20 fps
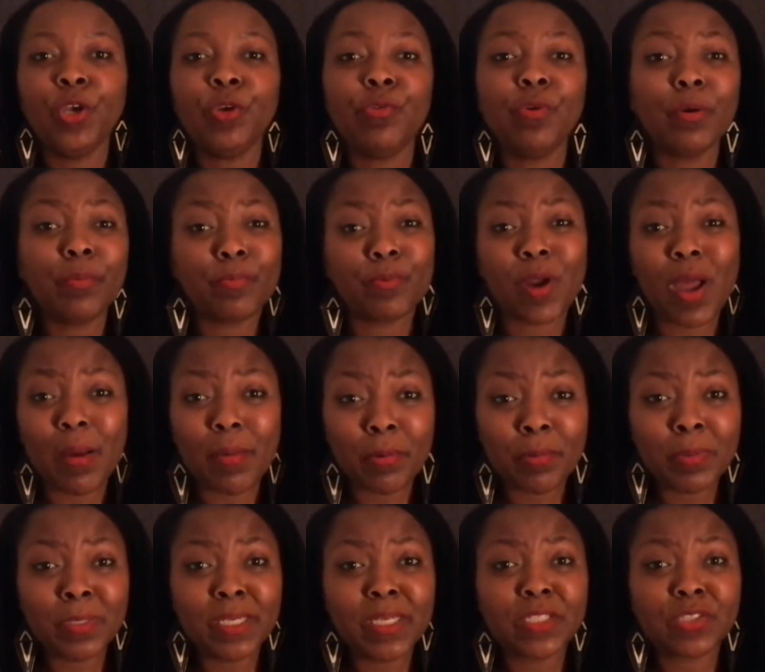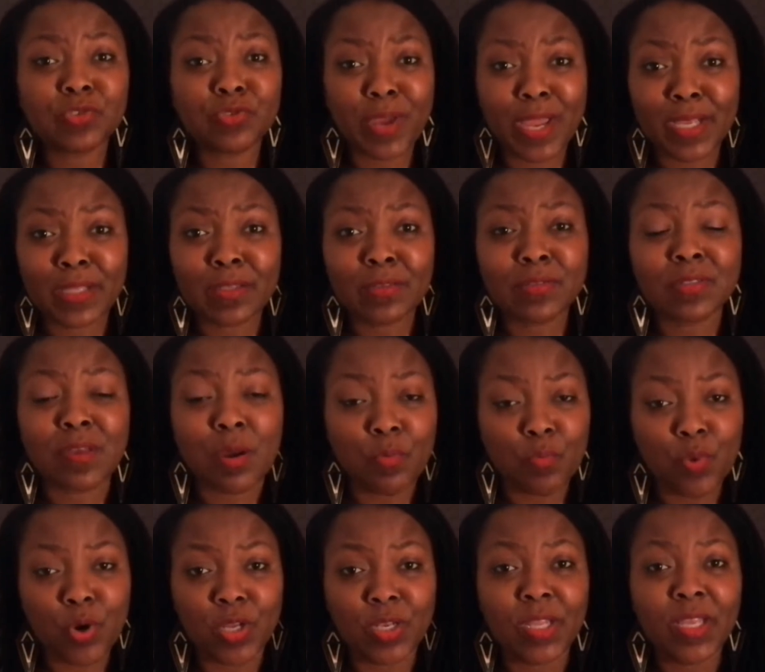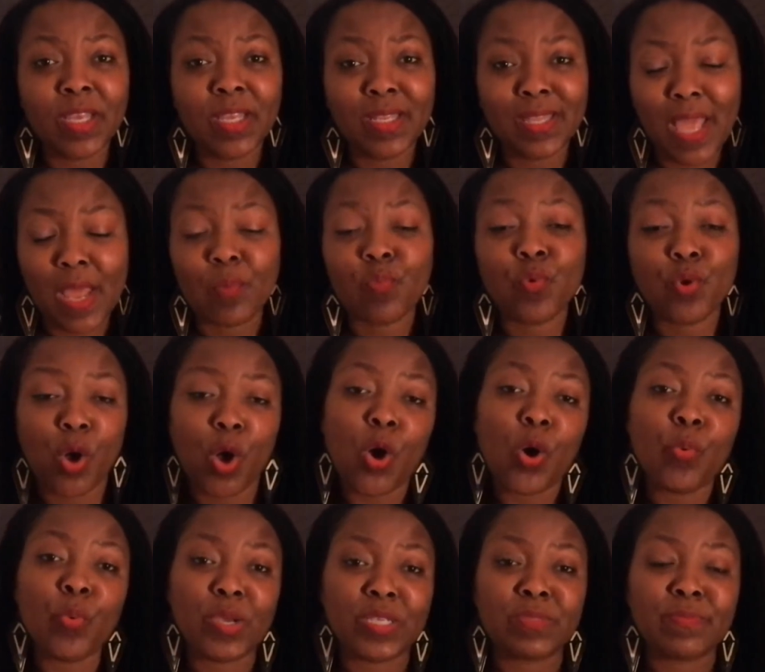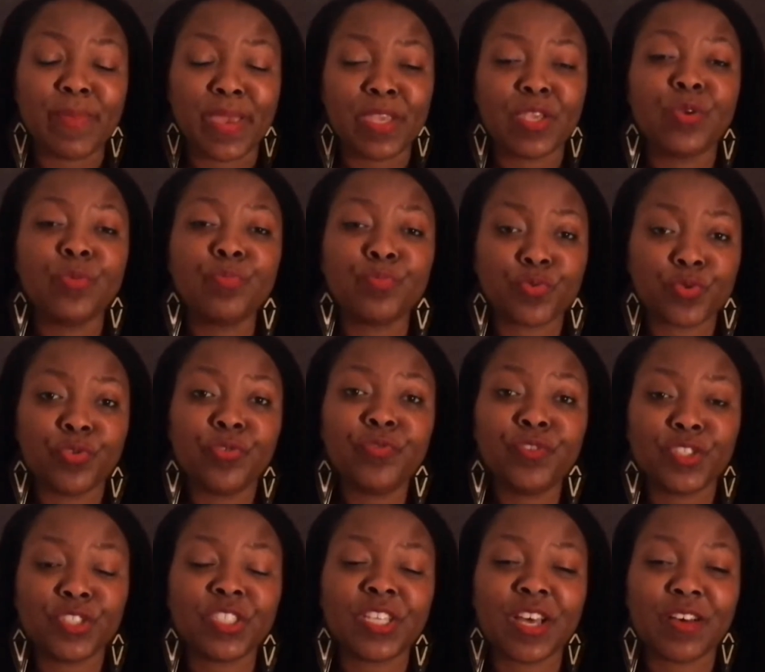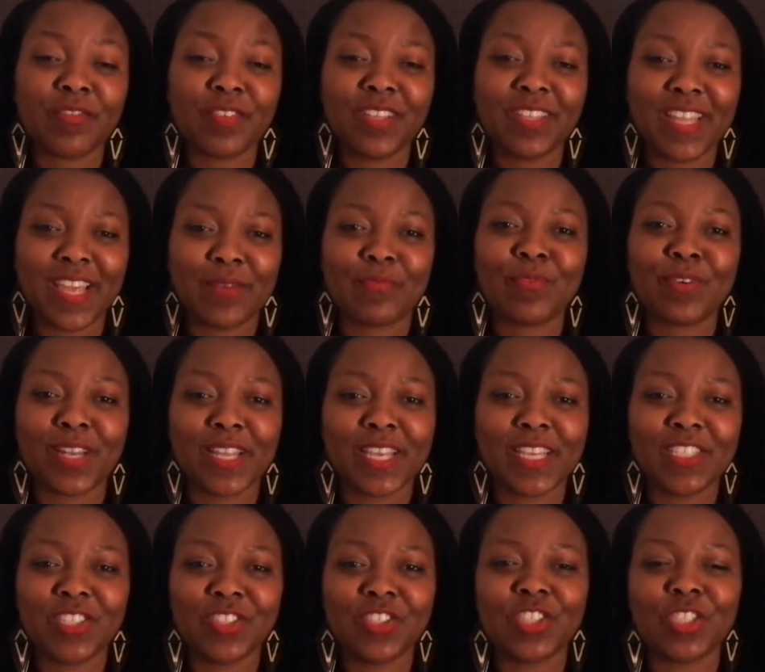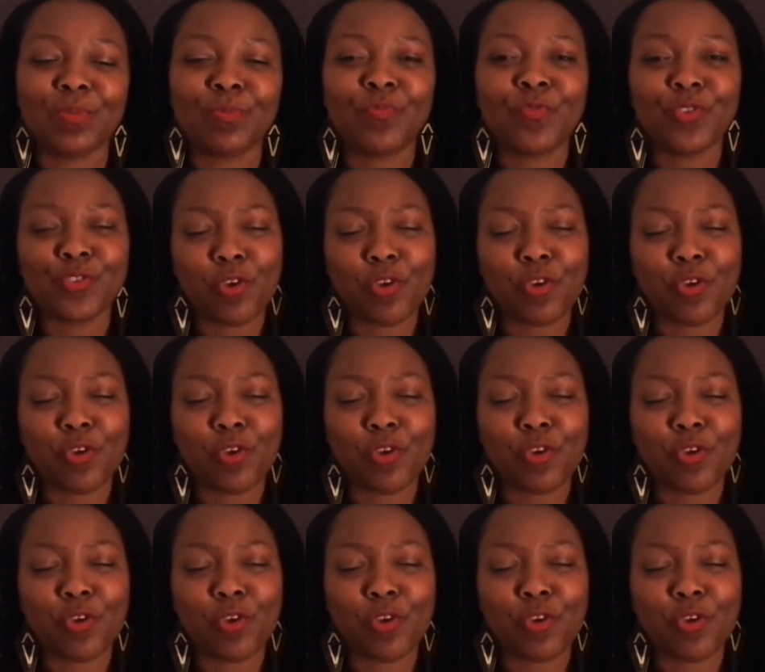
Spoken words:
you will probably attract someone that will always make you prove yourself in that relationship.